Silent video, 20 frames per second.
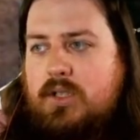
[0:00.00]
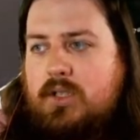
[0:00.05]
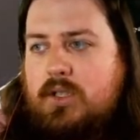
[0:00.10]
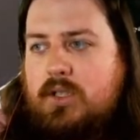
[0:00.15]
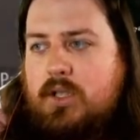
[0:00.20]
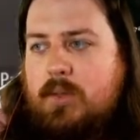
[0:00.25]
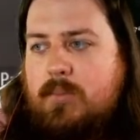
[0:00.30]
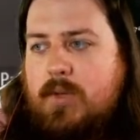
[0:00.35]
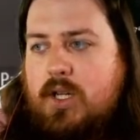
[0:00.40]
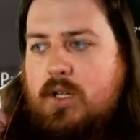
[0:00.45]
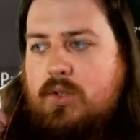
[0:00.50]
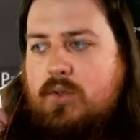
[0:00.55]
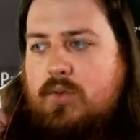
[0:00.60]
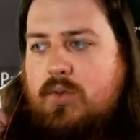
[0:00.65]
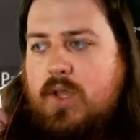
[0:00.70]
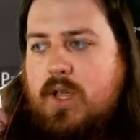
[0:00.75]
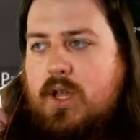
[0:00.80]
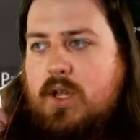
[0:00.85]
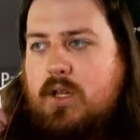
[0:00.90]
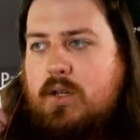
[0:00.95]
And I might do
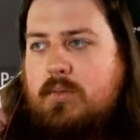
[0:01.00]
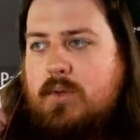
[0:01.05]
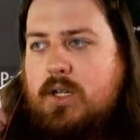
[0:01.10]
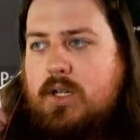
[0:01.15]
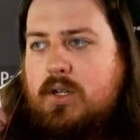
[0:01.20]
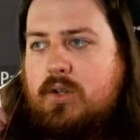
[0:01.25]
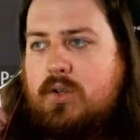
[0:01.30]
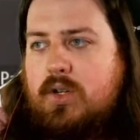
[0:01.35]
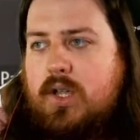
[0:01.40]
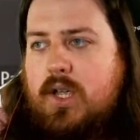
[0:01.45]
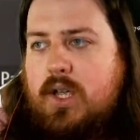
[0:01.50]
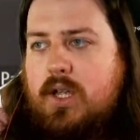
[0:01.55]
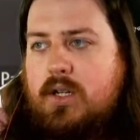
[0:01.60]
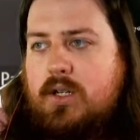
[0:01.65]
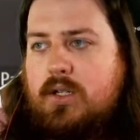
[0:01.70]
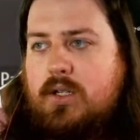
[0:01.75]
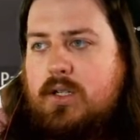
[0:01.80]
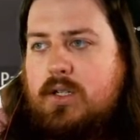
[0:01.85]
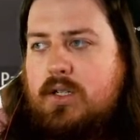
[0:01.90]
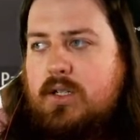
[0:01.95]
that. I might go ahead
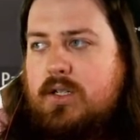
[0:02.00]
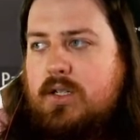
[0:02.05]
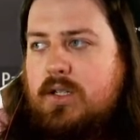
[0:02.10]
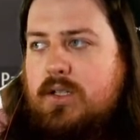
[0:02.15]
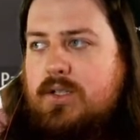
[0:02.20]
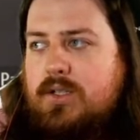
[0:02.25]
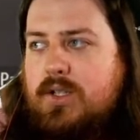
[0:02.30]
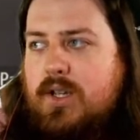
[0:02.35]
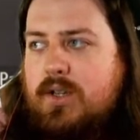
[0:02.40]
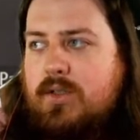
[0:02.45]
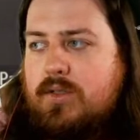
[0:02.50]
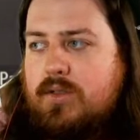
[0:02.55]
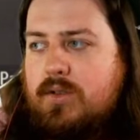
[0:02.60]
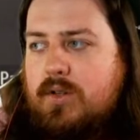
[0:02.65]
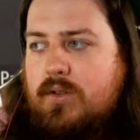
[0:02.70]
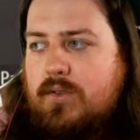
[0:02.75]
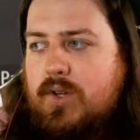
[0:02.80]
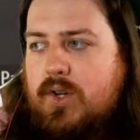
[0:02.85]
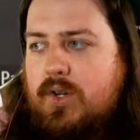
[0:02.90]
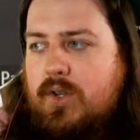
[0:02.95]
and get a
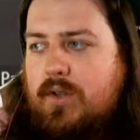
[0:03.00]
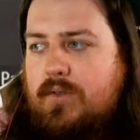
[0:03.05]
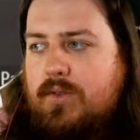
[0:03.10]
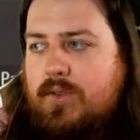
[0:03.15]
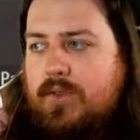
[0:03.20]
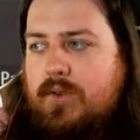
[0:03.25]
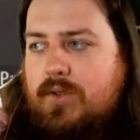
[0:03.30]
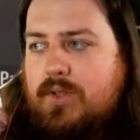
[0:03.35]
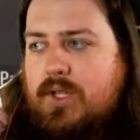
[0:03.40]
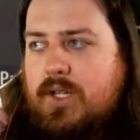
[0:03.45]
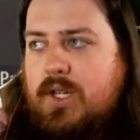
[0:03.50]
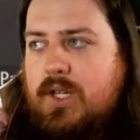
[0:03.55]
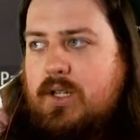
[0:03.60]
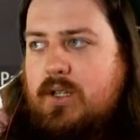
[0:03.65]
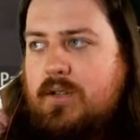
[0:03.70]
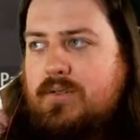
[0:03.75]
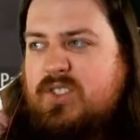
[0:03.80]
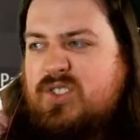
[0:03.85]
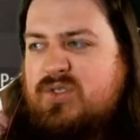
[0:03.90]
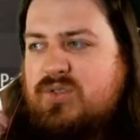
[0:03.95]
Scyther. I've got a level 13.
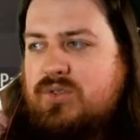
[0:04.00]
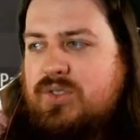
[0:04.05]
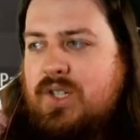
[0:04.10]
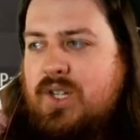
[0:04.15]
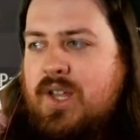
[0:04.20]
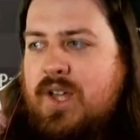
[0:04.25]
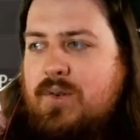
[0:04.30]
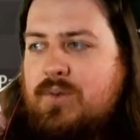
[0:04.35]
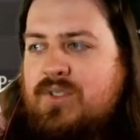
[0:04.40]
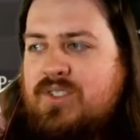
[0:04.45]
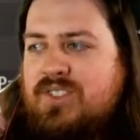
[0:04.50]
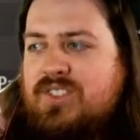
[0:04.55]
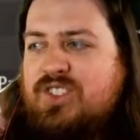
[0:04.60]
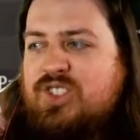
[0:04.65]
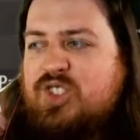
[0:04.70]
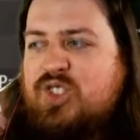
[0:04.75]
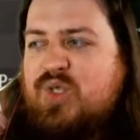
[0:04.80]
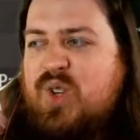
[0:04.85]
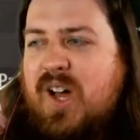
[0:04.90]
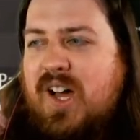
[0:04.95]
That one's a little
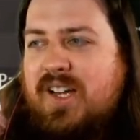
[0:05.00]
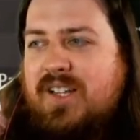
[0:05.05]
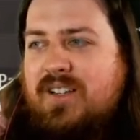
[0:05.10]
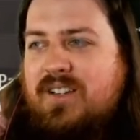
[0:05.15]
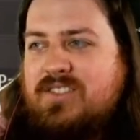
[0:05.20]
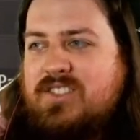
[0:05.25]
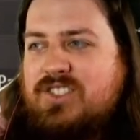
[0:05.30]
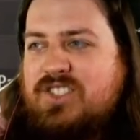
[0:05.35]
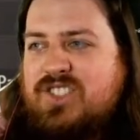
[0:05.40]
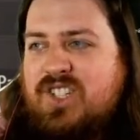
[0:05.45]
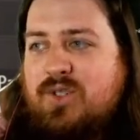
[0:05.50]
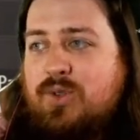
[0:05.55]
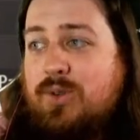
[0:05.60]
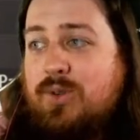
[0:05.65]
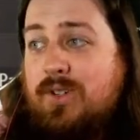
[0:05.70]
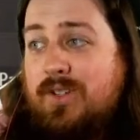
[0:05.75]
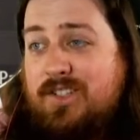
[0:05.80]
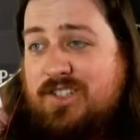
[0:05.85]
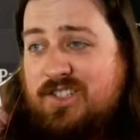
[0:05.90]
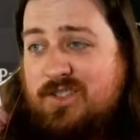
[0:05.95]
too high level. It's not going
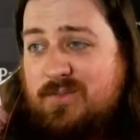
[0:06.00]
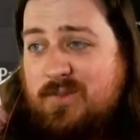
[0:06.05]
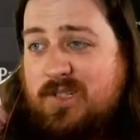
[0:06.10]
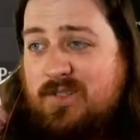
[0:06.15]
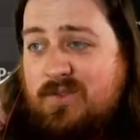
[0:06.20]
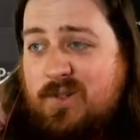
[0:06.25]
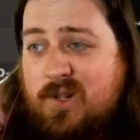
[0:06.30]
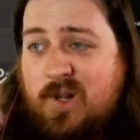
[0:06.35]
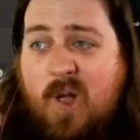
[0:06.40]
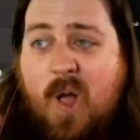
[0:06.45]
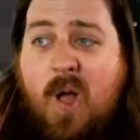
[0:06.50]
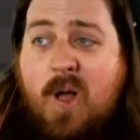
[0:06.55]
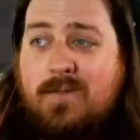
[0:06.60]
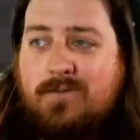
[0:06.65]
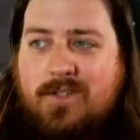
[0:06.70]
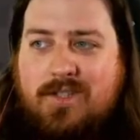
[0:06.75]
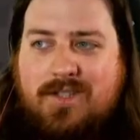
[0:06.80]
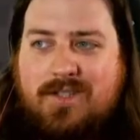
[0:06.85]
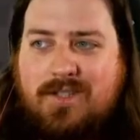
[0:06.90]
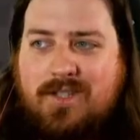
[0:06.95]
to listen to me,
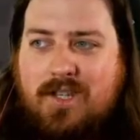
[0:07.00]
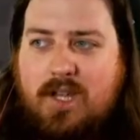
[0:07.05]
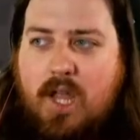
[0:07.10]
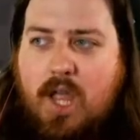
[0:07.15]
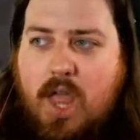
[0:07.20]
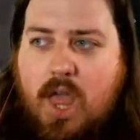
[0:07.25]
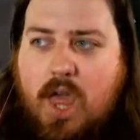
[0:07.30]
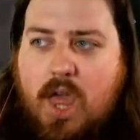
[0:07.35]
obviously.